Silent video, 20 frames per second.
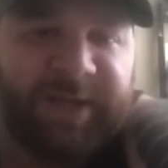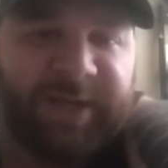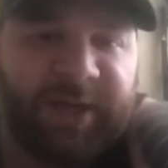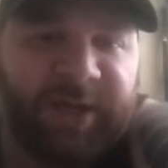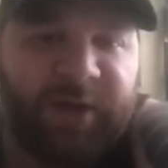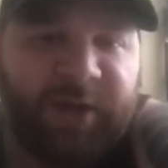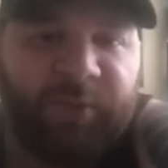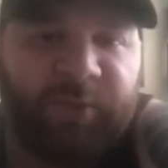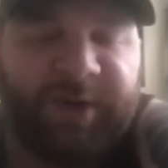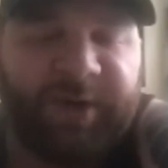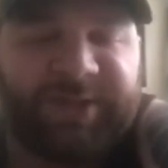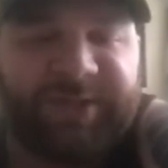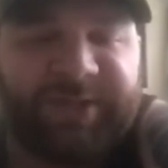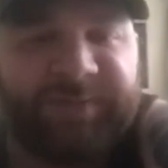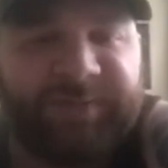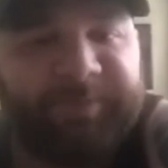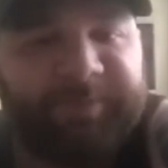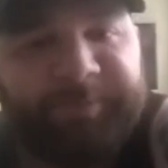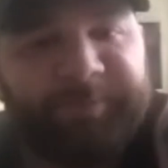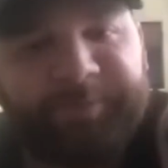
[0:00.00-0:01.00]
which
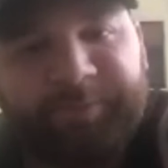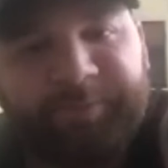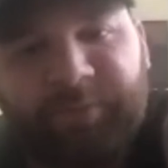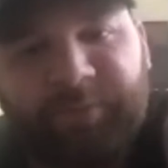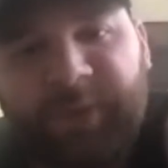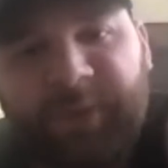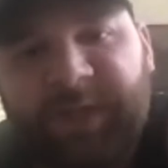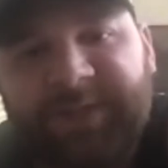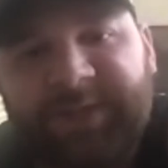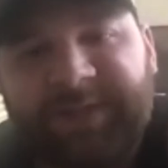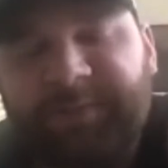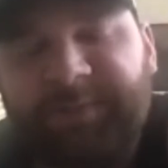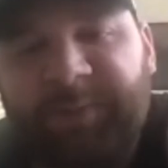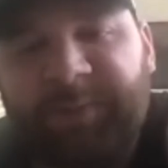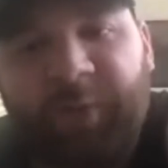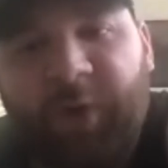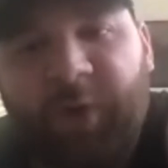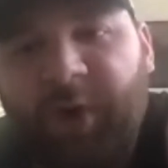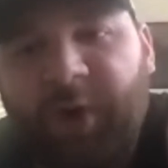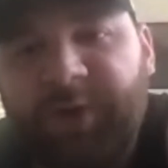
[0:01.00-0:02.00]
some people
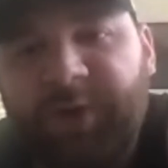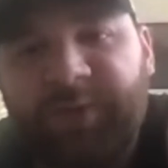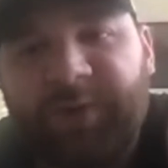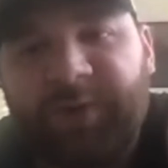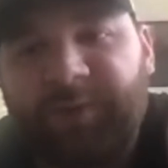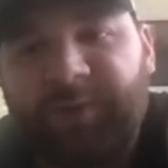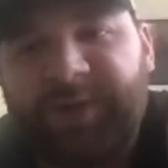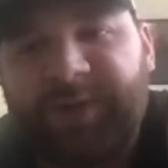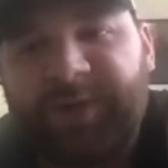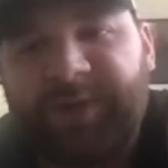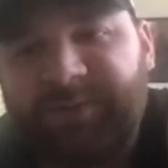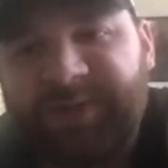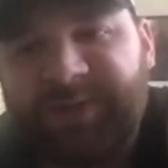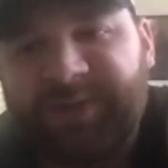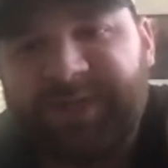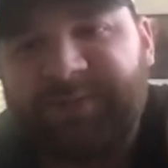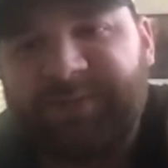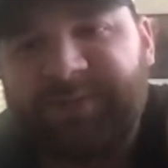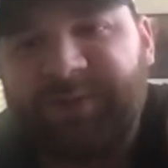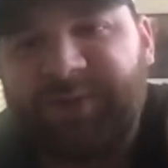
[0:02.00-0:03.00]
are doing way too much.
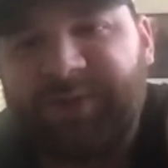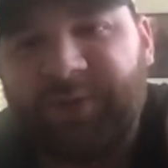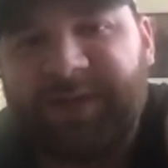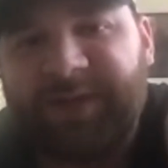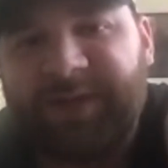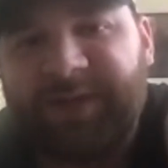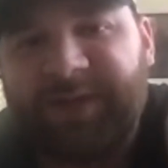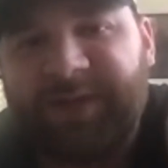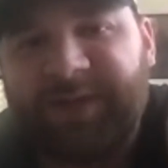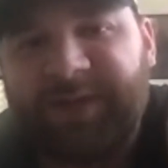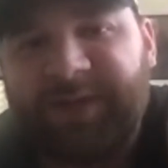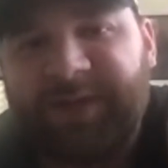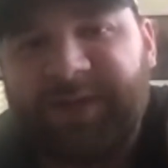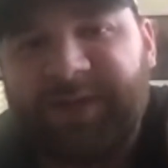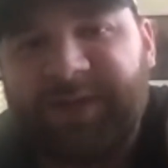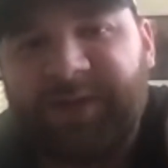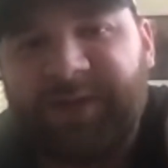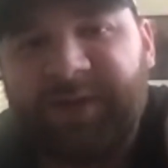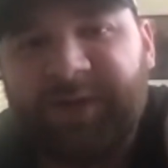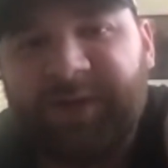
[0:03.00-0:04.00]
That's majority. It's
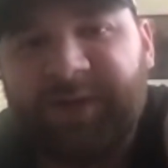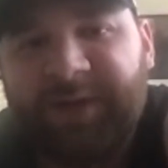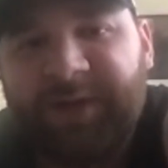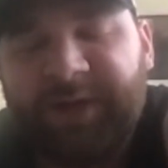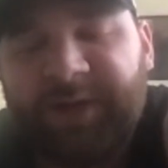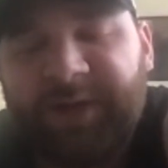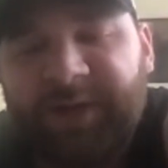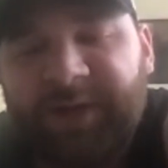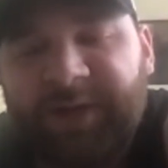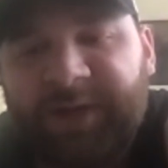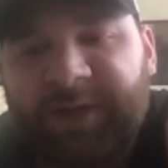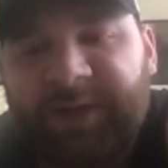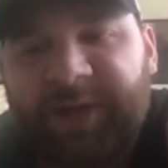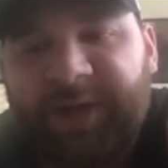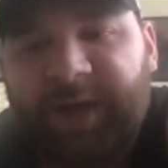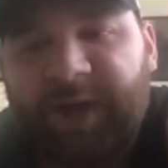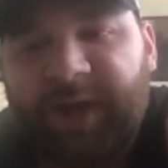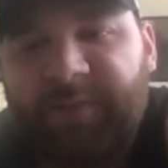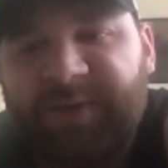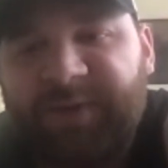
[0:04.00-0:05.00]
either
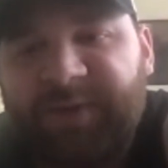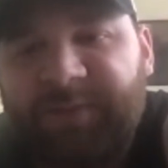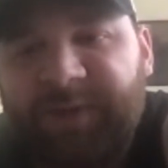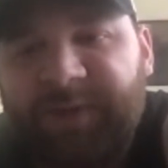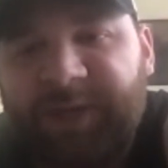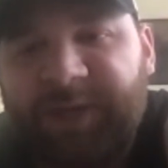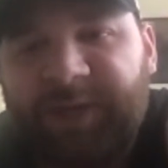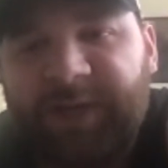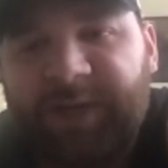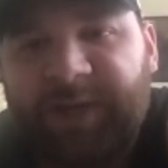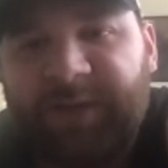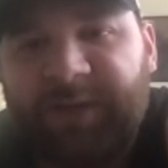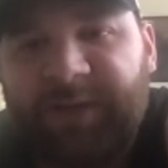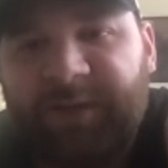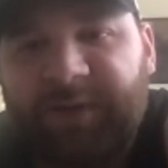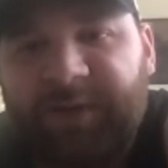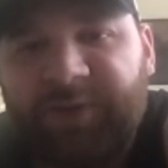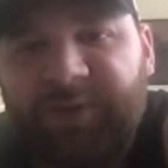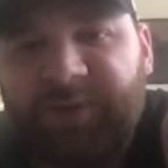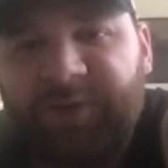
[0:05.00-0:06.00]
they come to me and
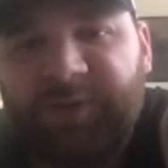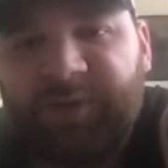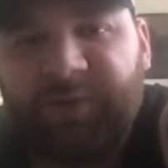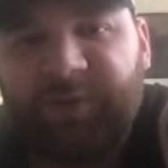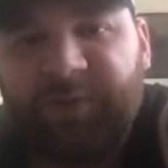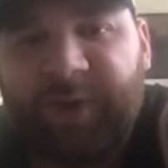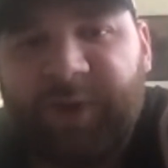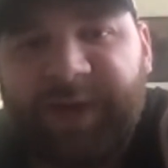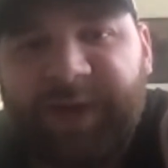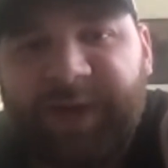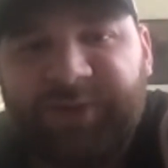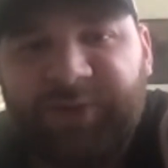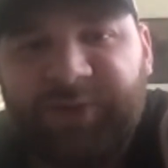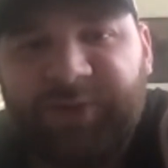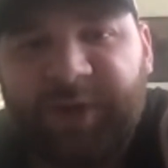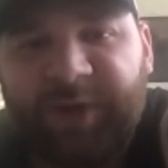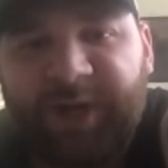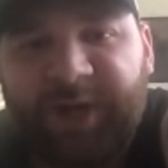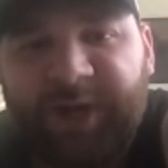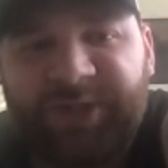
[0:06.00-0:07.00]
they're doing way too
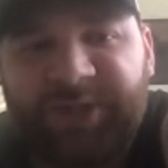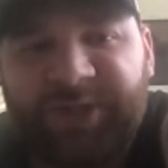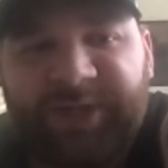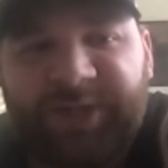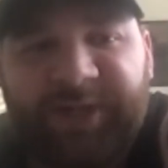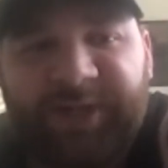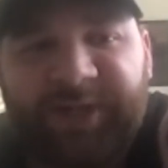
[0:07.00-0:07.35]
much and eating